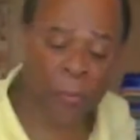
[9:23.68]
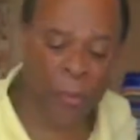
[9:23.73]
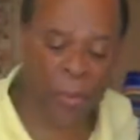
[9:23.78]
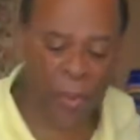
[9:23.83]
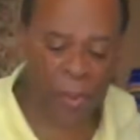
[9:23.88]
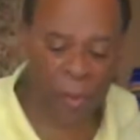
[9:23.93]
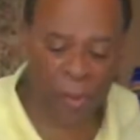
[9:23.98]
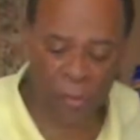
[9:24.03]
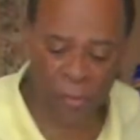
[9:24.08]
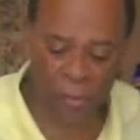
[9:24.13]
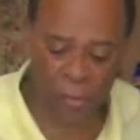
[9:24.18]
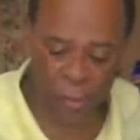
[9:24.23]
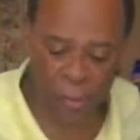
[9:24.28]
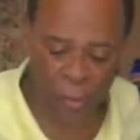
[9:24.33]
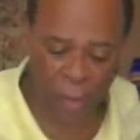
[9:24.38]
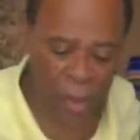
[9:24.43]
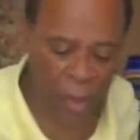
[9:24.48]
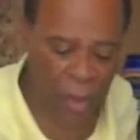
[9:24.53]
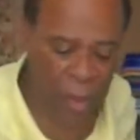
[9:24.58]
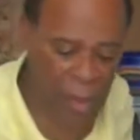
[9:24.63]
pillow
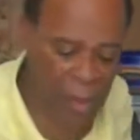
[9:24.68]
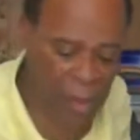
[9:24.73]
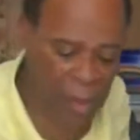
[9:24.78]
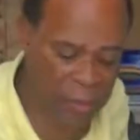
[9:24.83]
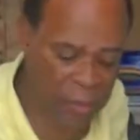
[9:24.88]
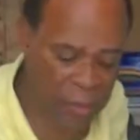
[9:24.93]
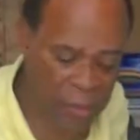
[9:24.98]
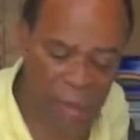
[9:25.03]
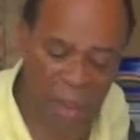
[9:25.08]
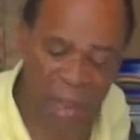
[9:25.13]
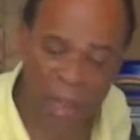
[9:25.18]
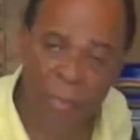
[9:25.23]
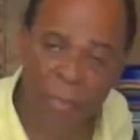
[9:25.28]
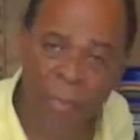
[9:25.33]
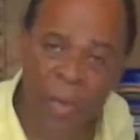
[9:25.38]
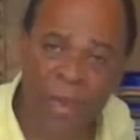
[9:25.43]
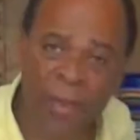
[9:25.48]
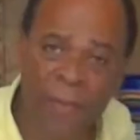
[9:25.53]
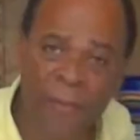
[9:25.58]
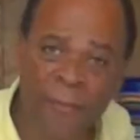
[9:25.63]
to keep
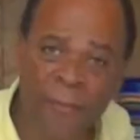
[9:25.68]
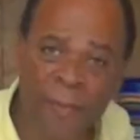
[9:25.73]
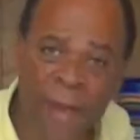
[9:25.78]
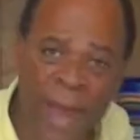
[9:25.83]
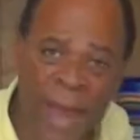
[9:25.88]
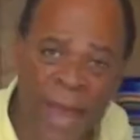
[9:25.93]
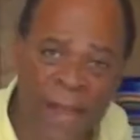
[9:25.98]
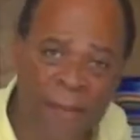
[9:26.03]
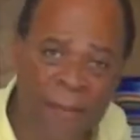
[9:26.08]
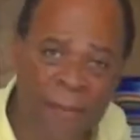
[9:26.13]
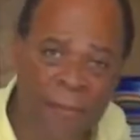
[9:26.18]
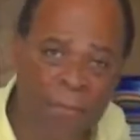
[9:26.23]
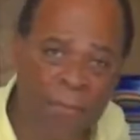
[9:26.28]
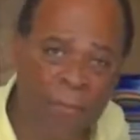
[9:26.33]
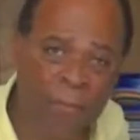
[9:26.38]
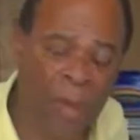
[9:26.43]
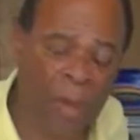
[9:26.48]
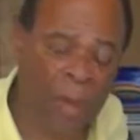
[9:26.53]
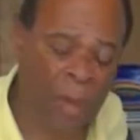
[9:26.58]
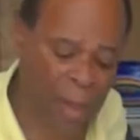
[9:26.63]
things flat
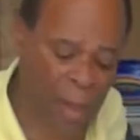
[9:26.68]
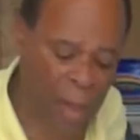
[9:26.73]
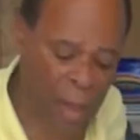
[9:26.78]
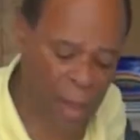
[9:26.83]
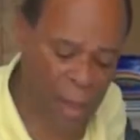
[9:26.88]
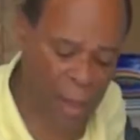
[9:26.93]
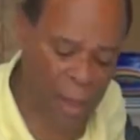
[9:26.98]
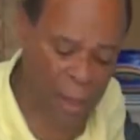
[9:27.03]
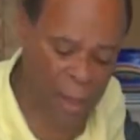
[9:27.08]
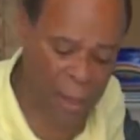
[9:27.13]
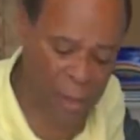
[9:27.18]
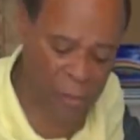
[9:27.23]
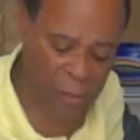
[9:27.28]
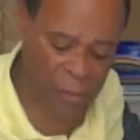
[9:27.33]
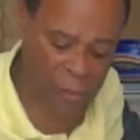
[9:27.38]
and